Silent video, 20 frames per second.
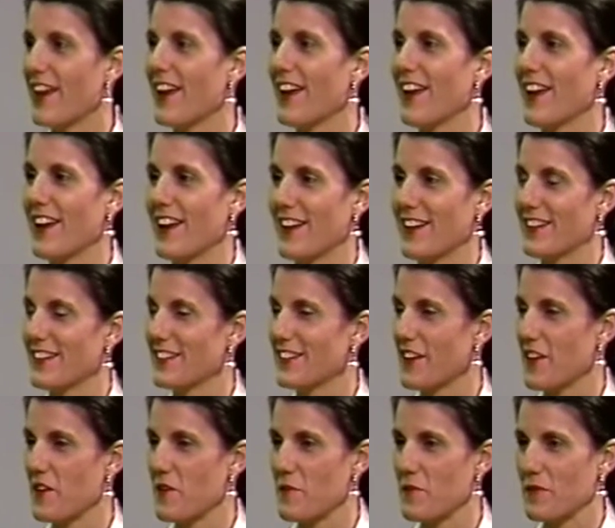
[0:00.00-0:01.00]
And
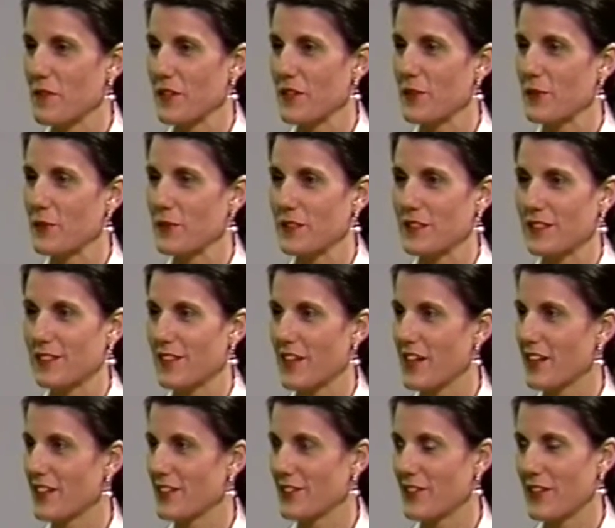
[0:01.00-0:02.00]
it was
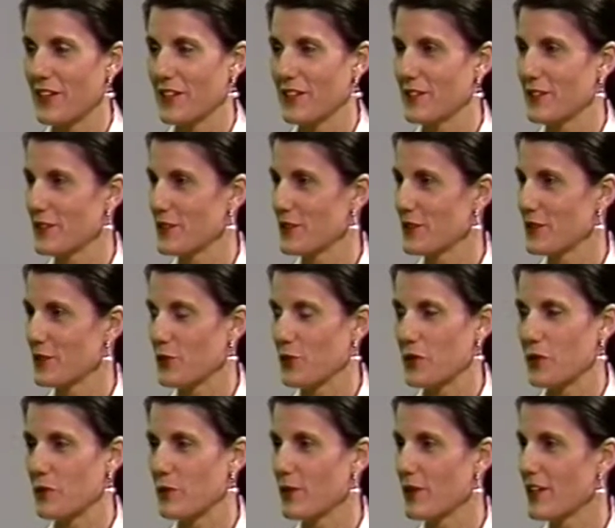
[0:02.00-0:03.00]
like trying to
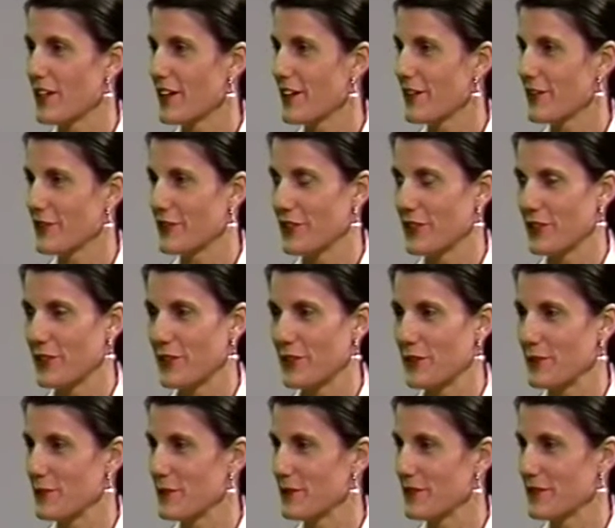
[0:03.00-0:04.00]
squeeze blood out of a
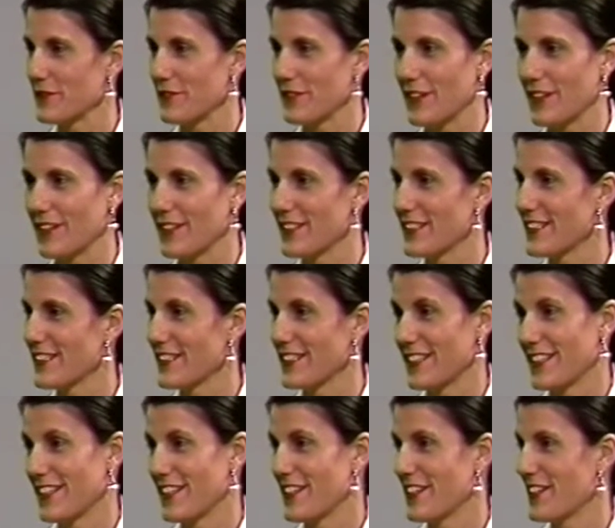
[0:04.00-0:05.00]
turnip. And finally,
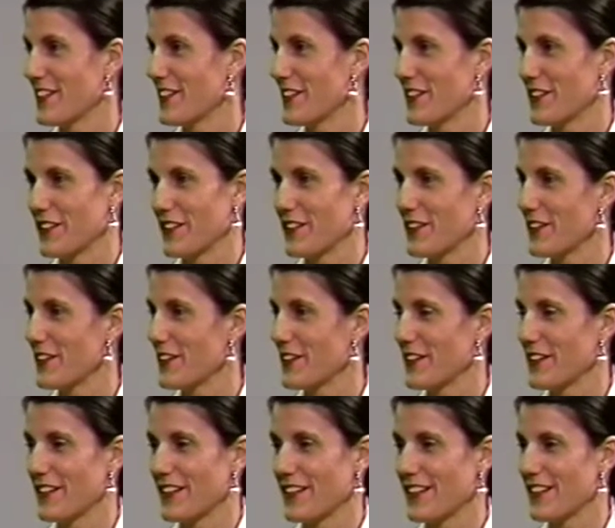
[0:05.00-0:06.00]

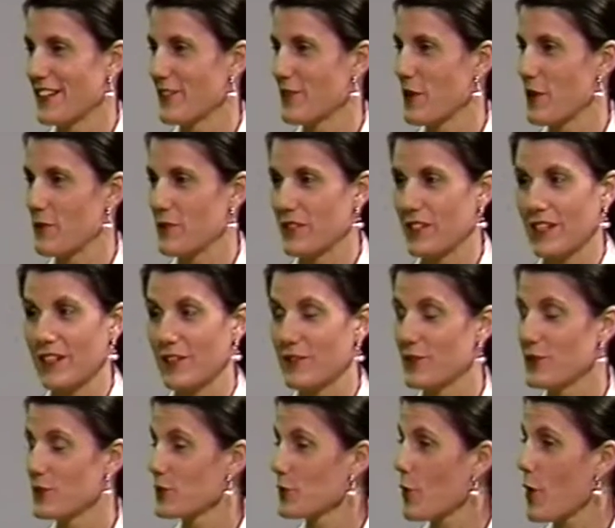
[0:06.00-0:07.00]
the
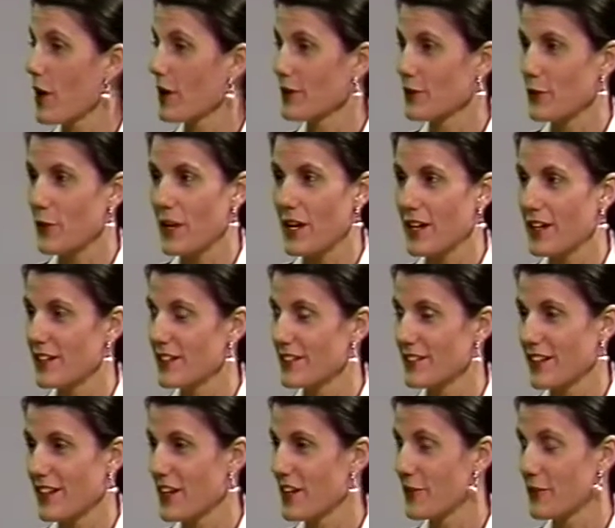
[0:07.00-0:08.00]
representative just walked away and
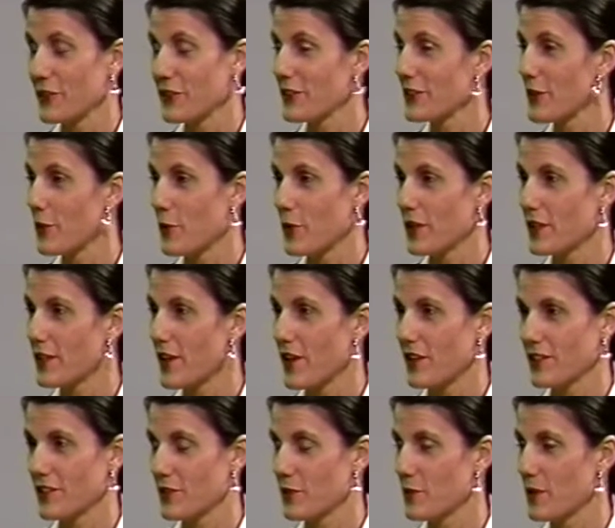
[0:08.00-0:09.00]
said, I really don't want to
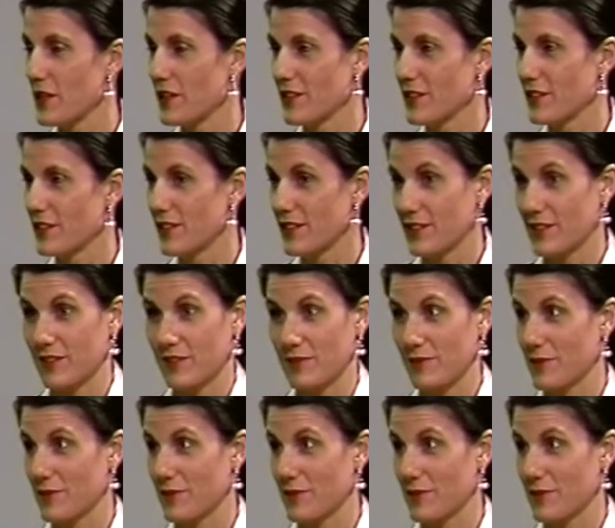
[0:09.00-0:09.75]
talk to you about this.